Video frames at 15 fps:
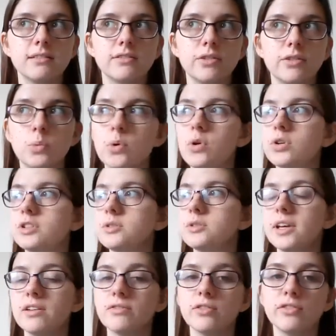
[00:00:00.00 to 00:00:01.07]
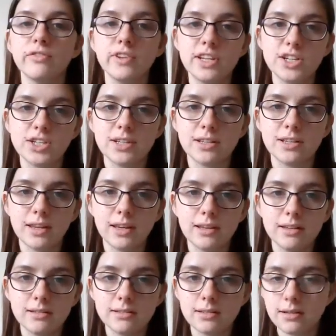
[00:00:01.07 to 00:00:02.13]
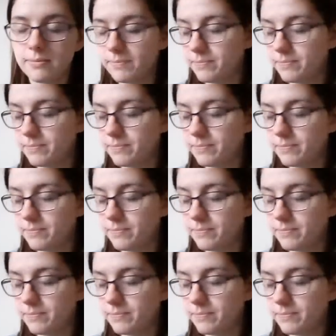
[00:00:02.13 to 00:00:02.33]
reward me for finishing things.